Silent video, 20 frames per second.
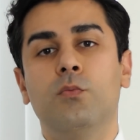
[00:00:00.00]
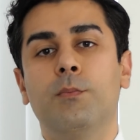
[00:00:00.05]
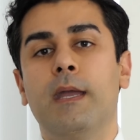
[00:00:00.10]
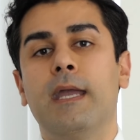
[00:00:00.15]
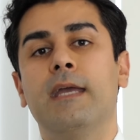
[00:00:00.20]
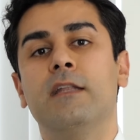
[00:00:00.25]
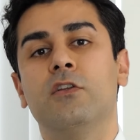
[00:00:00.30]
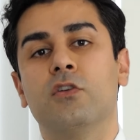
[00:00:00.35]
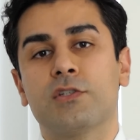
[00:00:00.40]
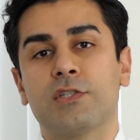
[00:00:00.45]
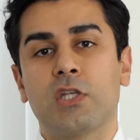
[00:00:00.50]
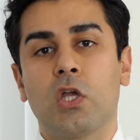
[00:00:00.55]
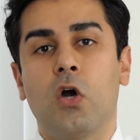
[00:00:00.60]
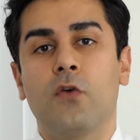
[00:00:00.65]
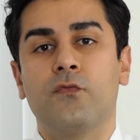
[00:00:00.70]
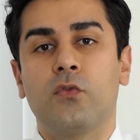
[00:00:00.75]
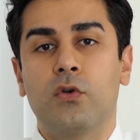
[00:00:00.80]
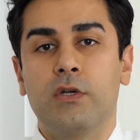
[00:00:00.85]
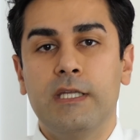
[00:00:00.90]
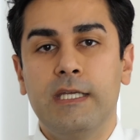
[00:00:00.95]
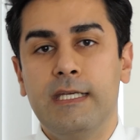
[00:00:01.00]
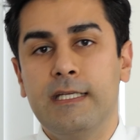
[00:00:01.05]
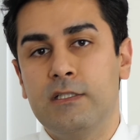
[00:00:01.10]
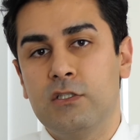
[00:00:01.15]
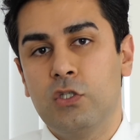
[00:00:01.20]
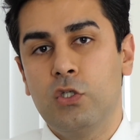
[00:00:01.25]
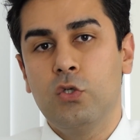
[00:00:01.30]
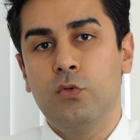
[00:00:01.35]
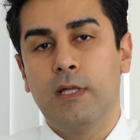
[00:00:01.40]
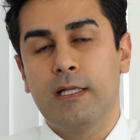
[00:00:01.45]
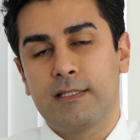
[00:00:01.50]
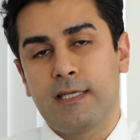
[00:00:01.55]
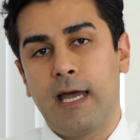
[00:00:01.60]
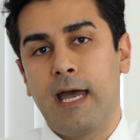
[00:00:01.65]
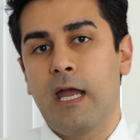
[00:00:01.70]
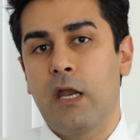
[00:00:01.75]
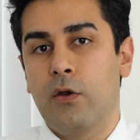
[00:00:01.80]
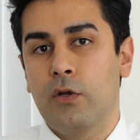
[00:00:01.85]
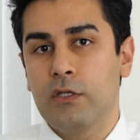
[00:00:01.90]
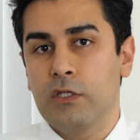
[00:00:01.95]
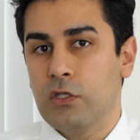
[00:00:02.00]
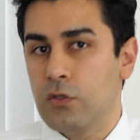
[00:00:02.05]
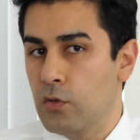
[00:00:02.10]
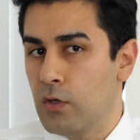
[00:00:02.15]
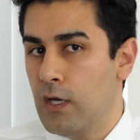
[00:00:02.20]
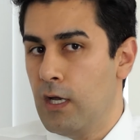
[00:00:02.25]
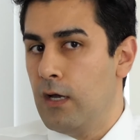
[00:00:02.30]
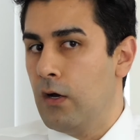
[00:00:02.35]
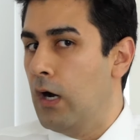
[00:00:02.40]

made yourself? or an E2 that's hiring you.